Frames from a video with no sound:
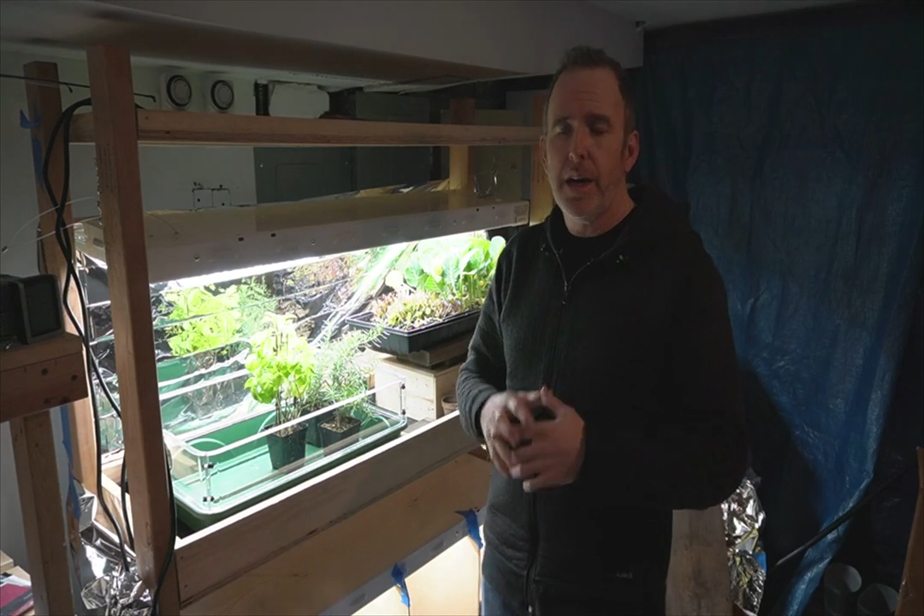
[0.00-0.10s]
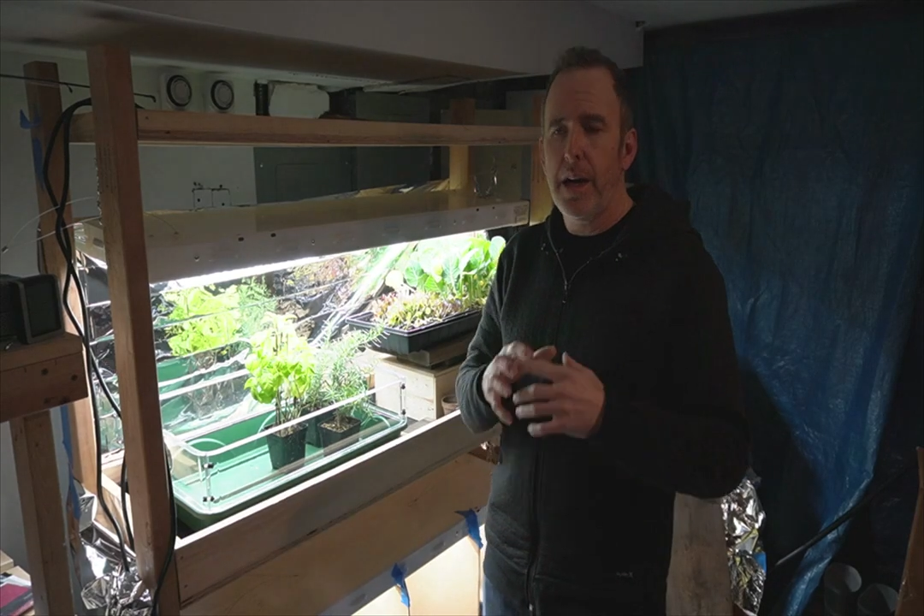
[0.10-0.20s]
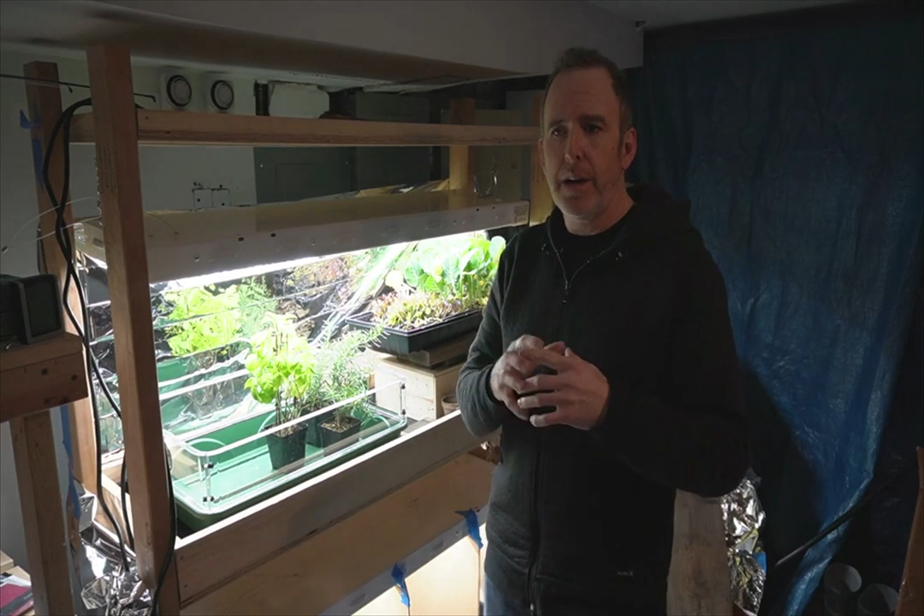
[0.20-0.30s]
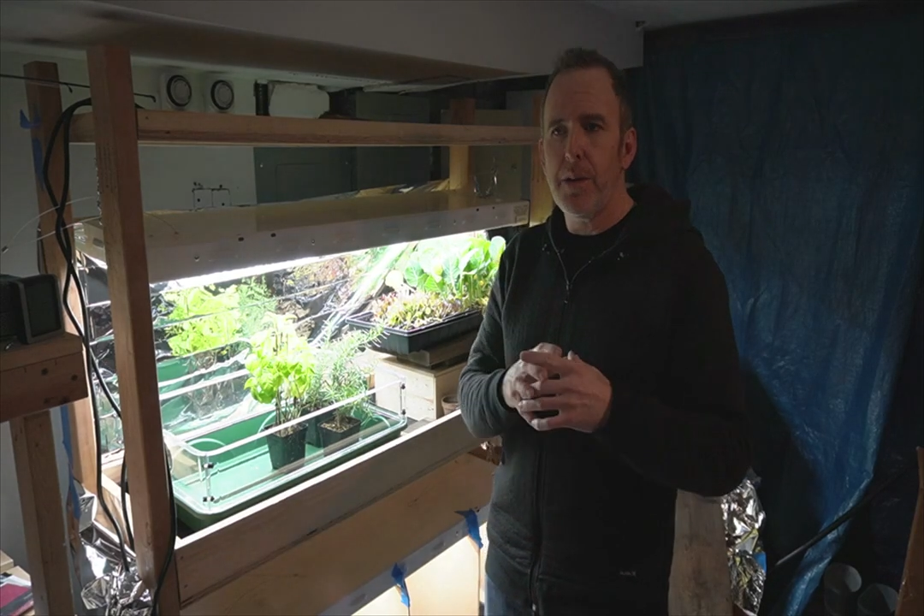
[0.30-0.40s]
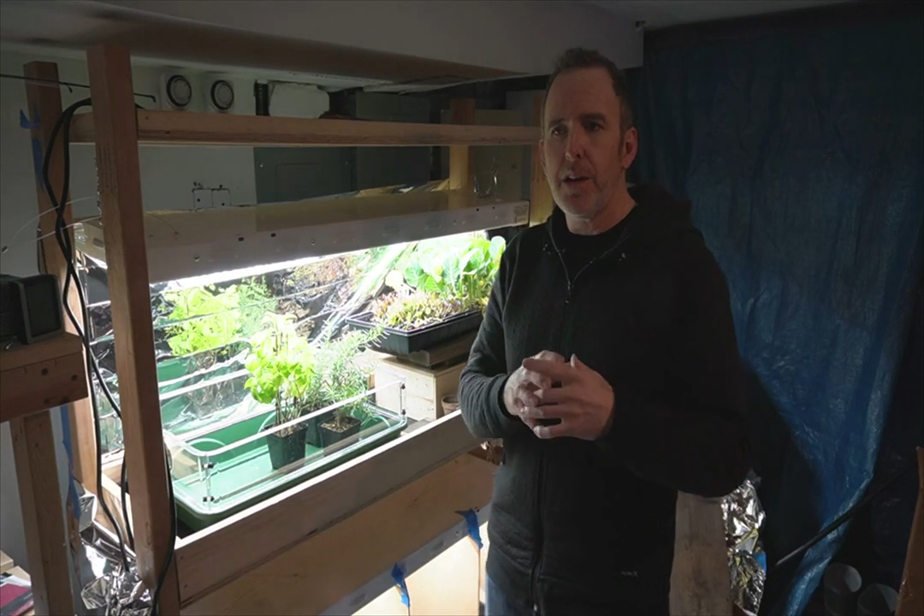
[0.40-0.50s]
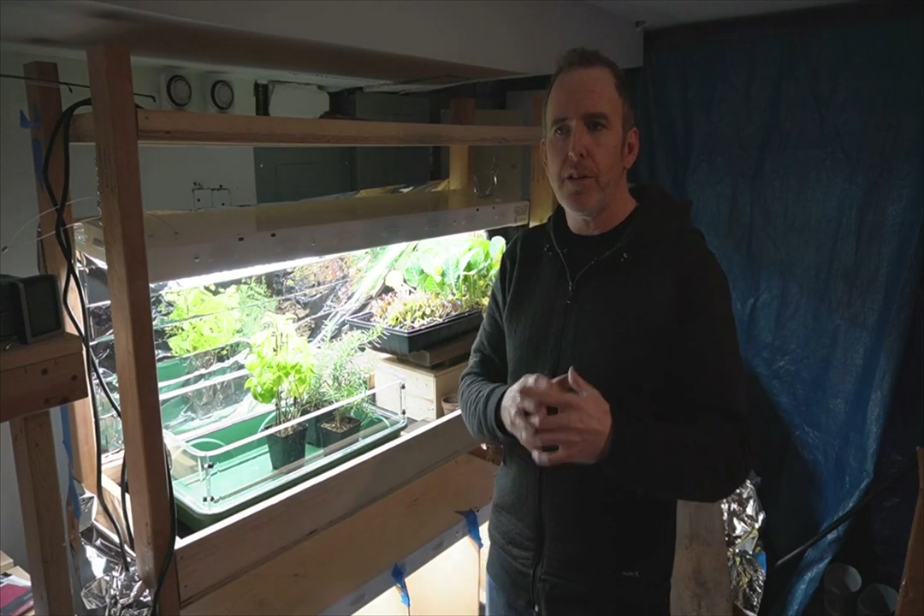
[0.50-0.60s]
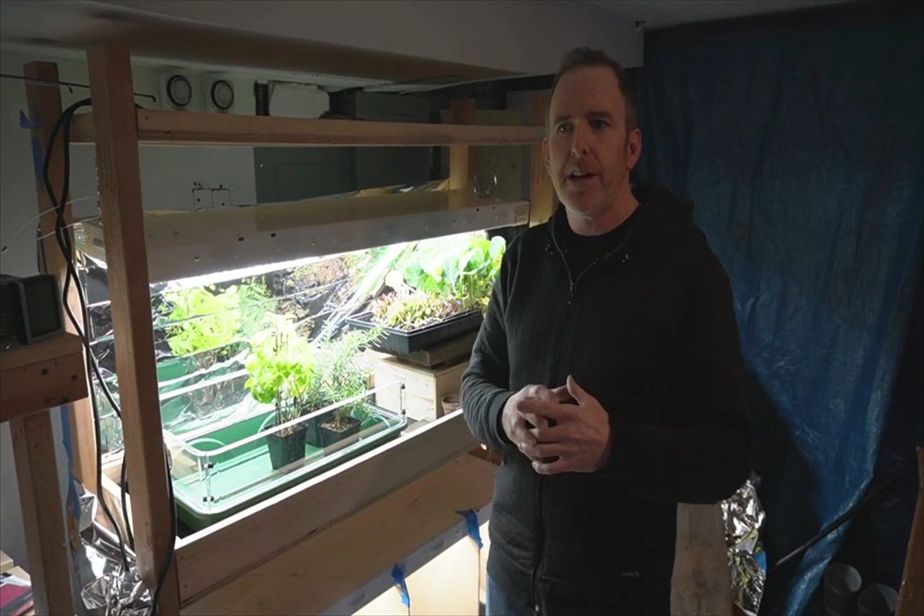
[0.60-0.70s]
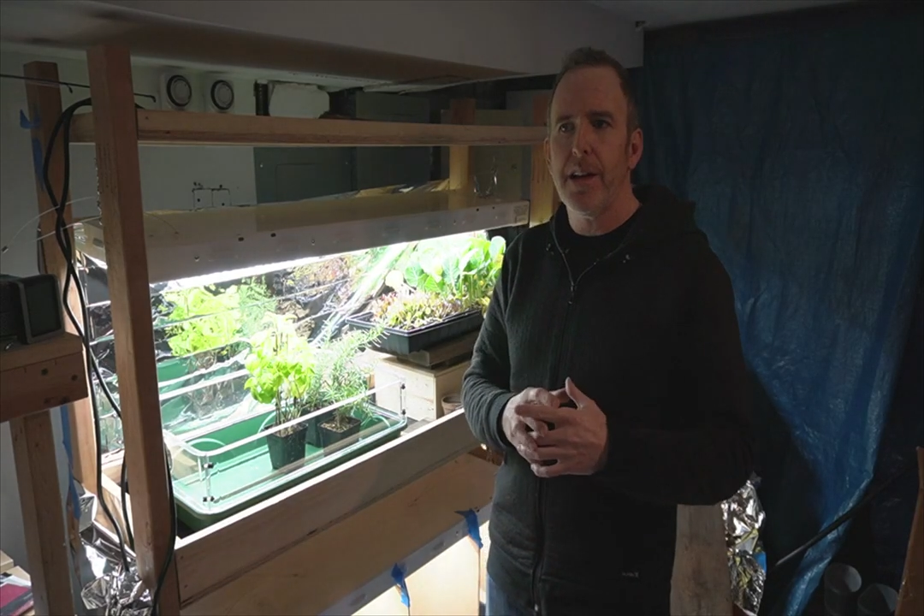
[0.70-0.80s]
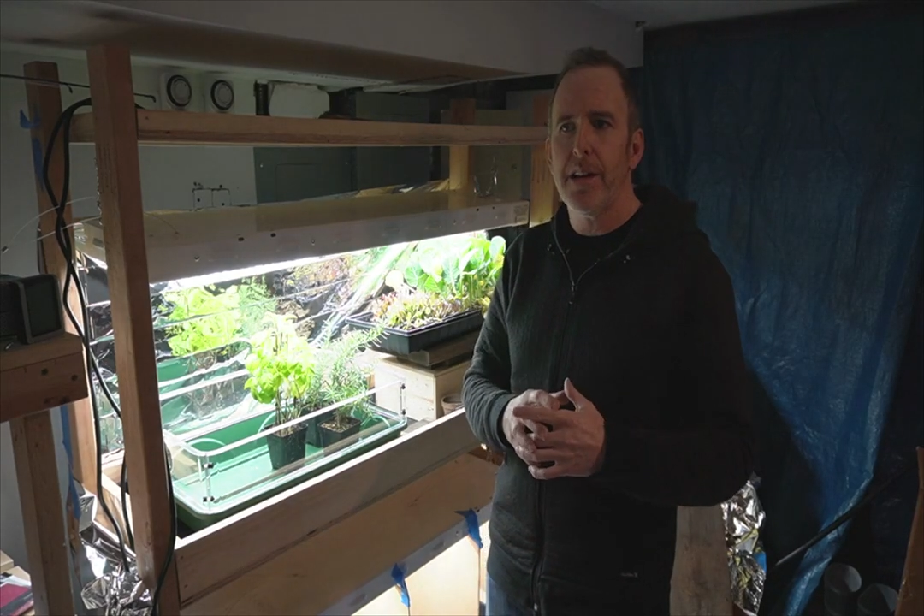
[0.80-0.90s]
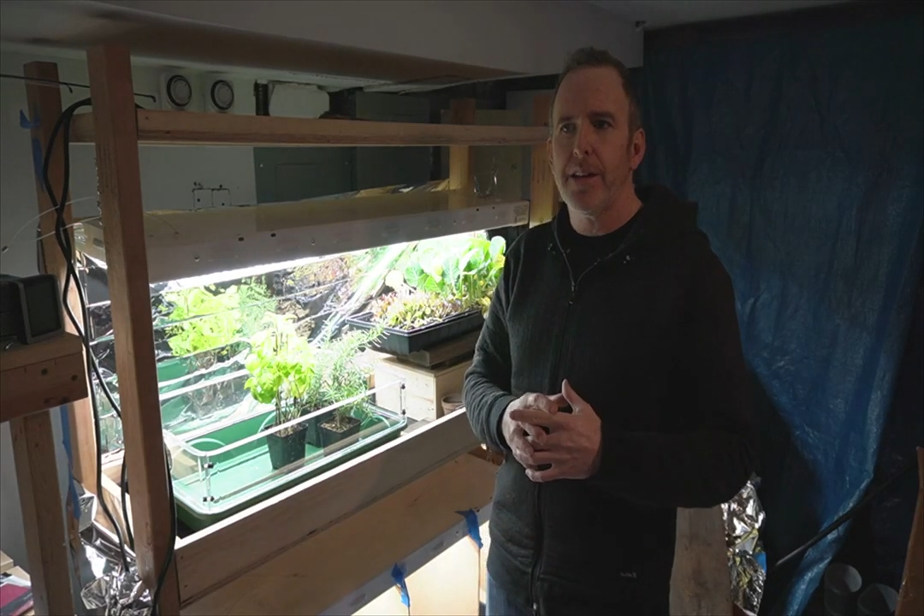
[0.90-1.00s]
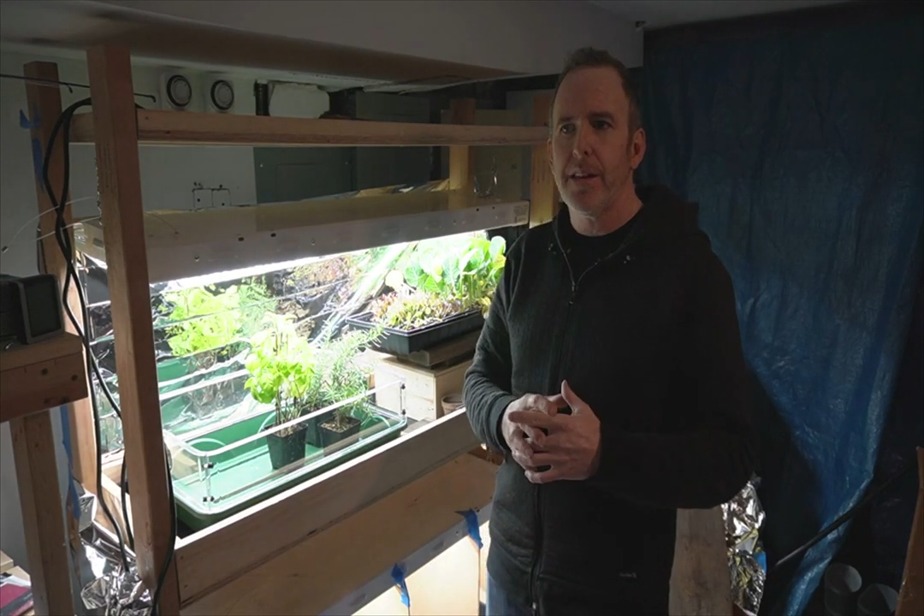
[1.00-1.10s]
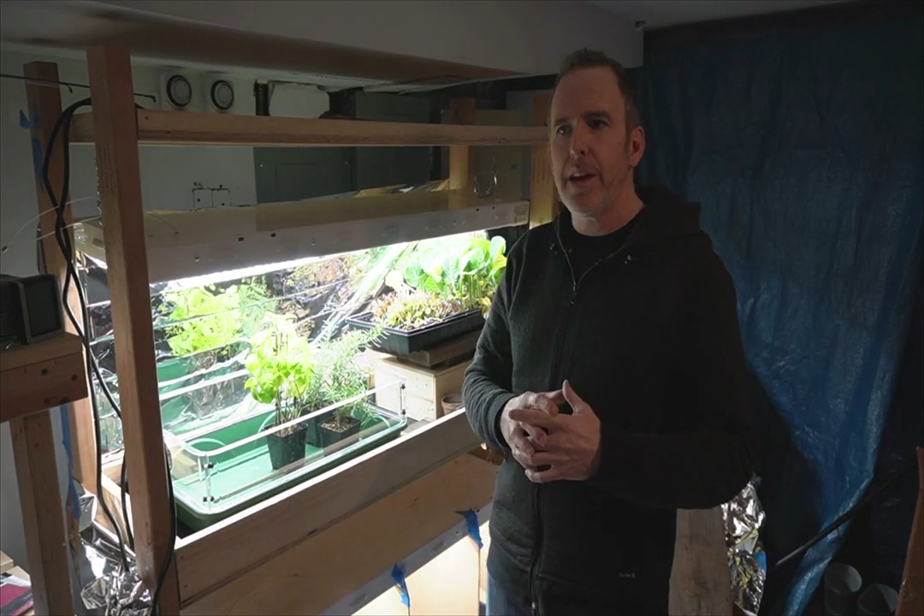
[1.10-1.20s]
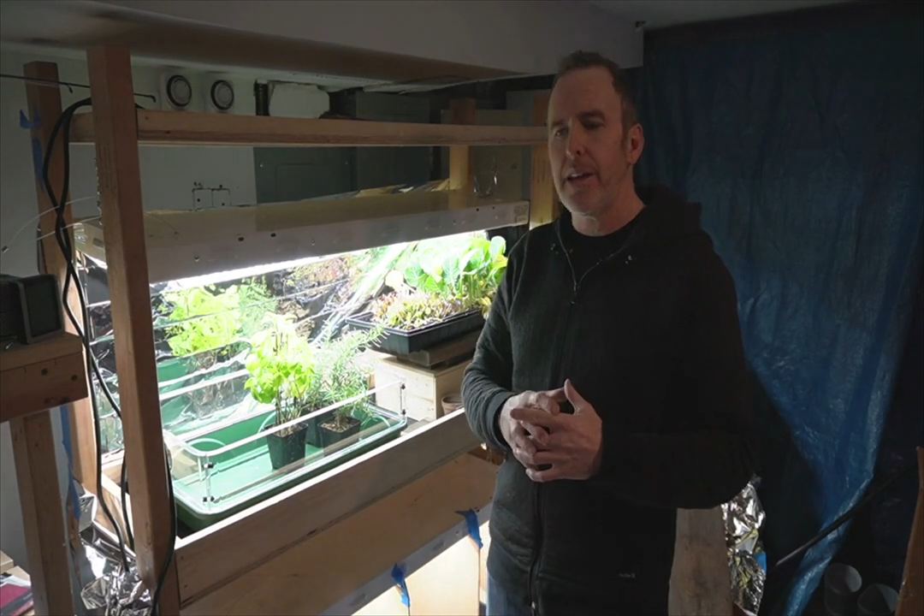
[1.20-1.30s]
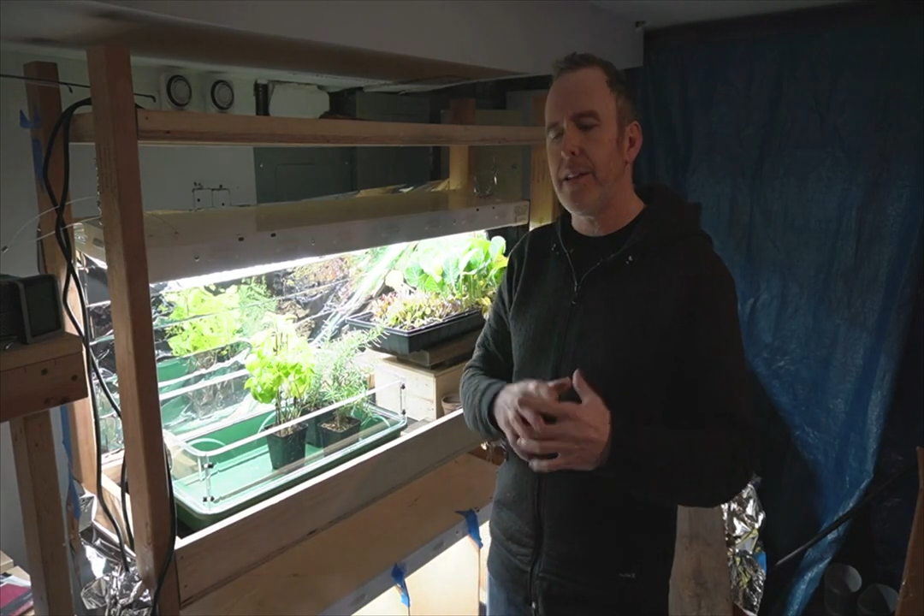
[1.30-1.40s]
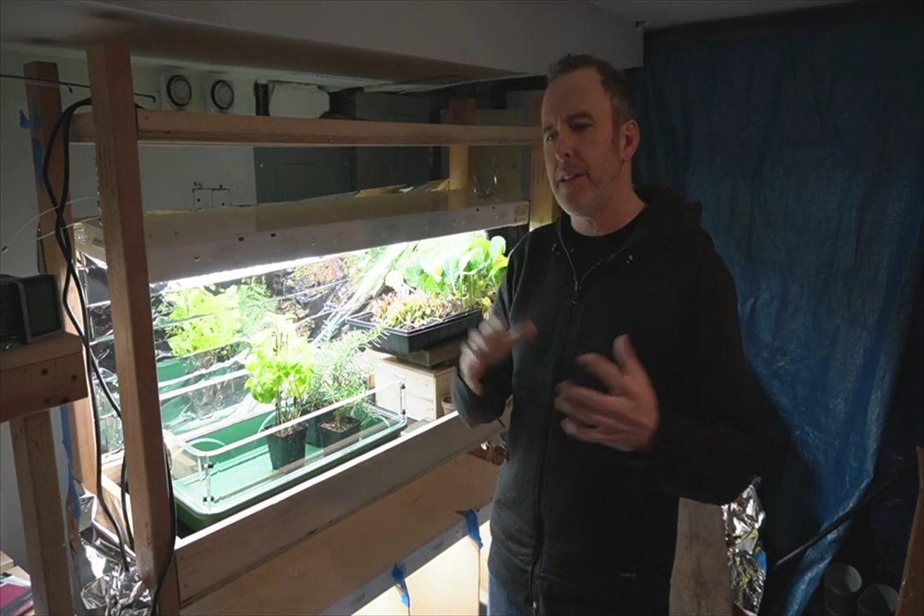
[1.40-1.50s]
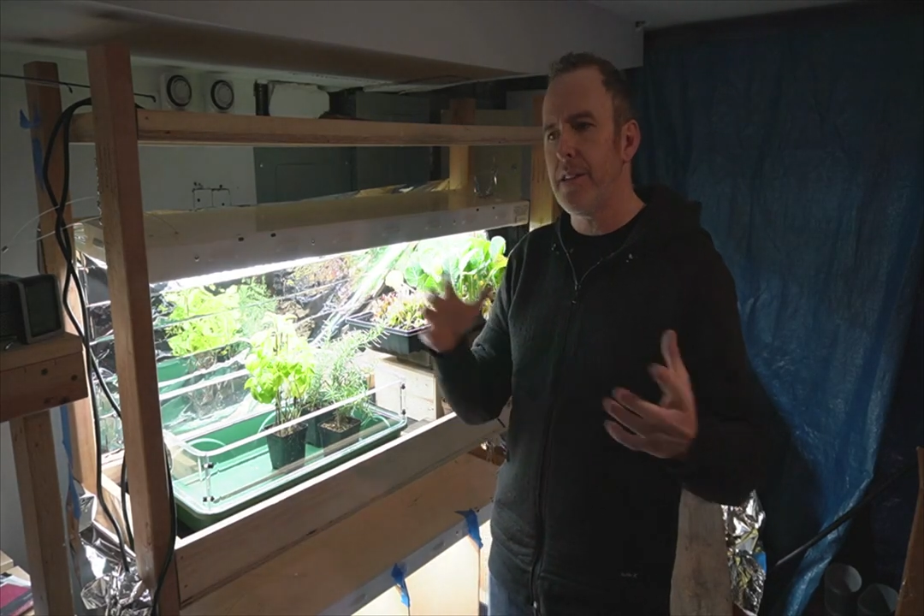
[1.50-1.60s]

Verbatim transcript: I'm not relying on the hay,